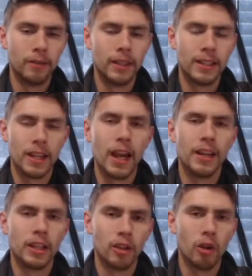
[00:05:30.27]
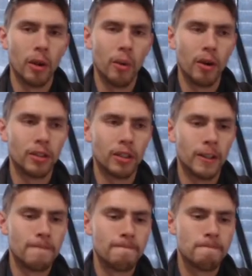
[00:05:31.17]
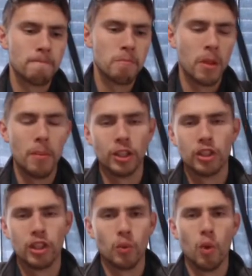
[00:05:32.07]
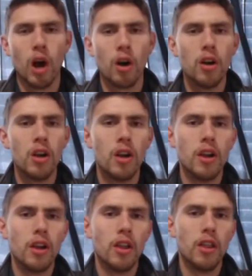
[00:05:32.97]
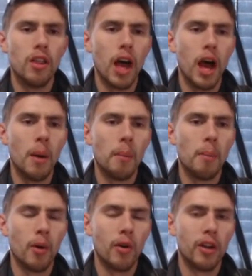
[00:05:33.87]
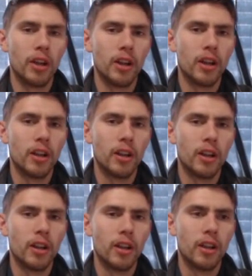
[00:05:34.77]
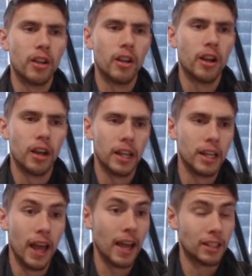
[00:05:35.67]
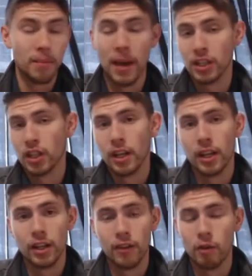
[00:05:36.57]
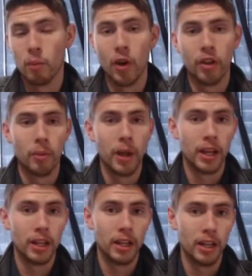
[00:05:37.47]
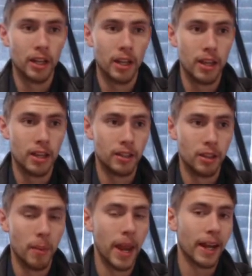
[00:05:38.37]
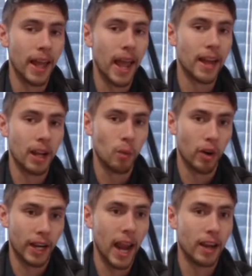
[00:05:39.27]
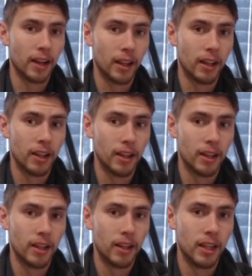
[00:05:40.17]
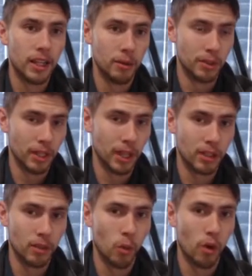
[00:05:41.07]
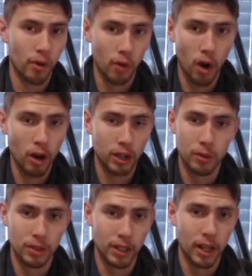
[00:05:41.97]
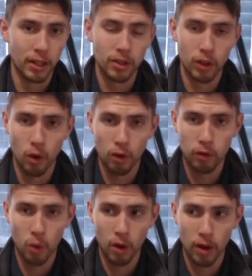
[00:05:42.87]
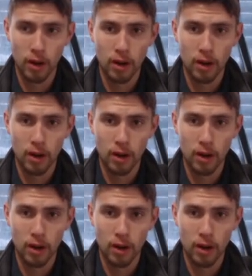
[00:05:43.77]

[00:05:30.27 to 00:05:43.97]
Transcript: his ideas a little bit, I wanted to mention as well that Bernie, he, as he mentioned at a different point in the debate, he is the main anti-war candidate. He was against the war in Iraq, he was against the Gulf War.